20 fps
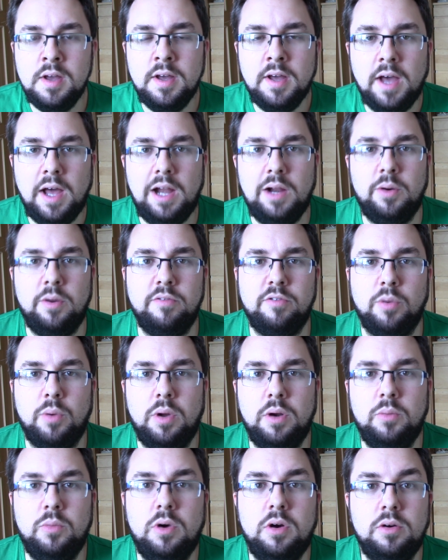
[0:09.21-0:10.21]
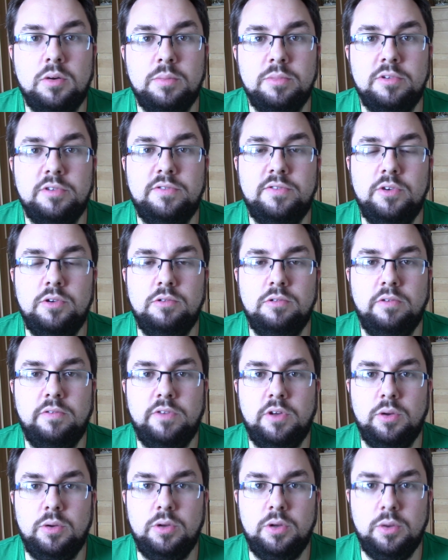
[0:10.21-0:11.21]
Hello everyone and welcome to Food
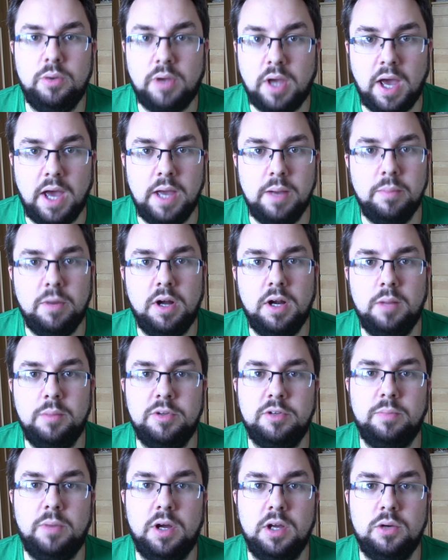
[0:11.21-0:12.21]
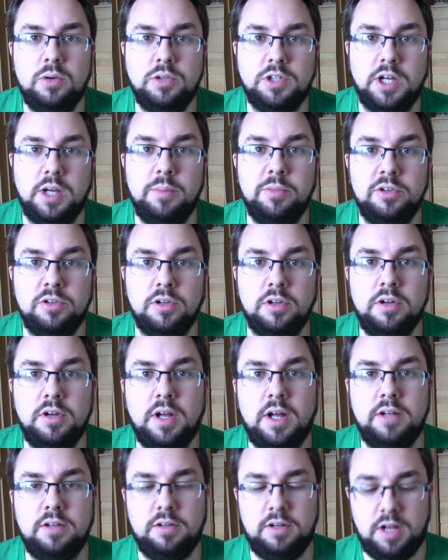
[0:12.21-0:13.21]
Review UK. My name is Michael Jamieson
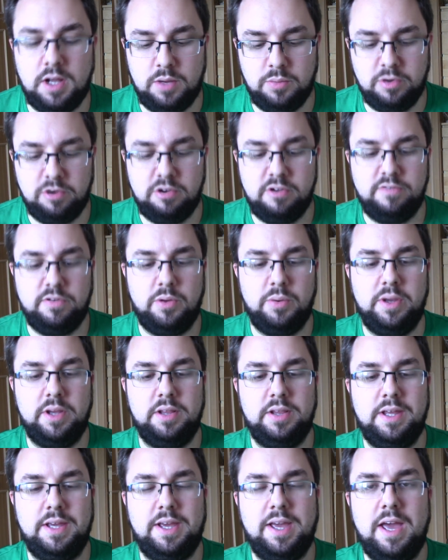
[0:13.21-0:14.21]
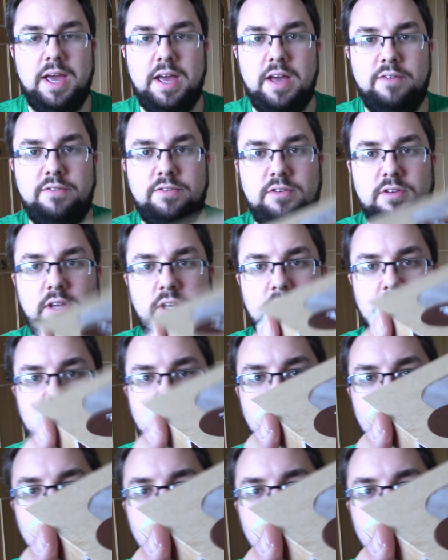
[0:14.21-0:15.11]
and today we're reviewing the KFC